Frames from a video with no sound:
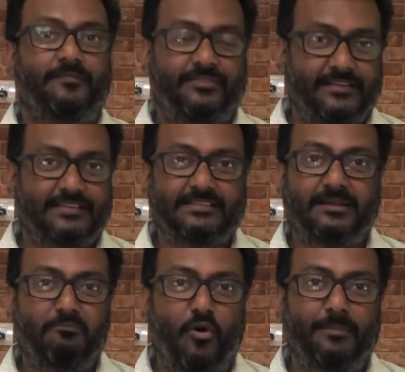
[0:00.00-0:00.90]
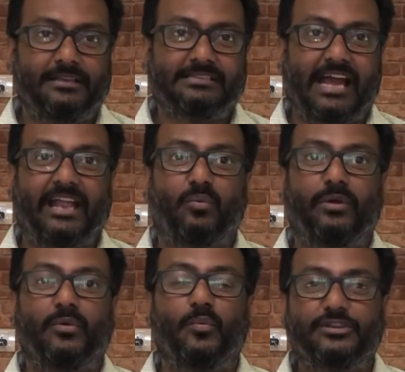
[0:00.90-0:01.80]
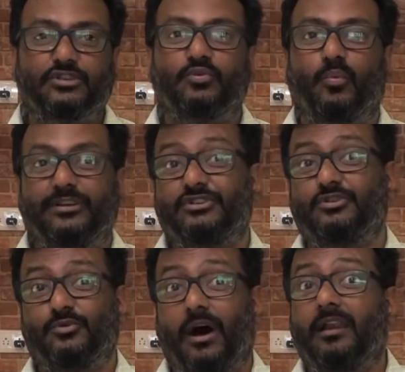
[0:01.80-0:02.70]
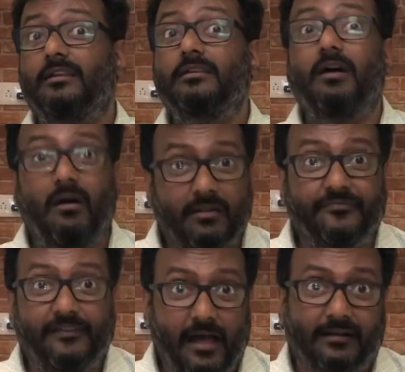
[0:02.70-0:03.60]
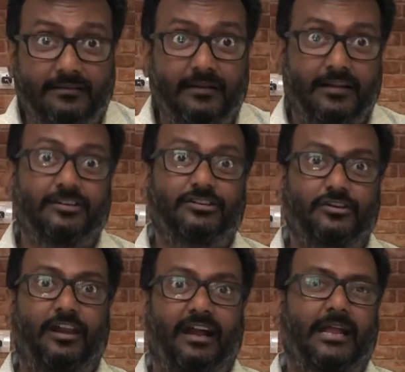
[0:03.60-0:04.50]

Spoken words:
this is the moment, and we wish to wish you a lot of luck, good luck.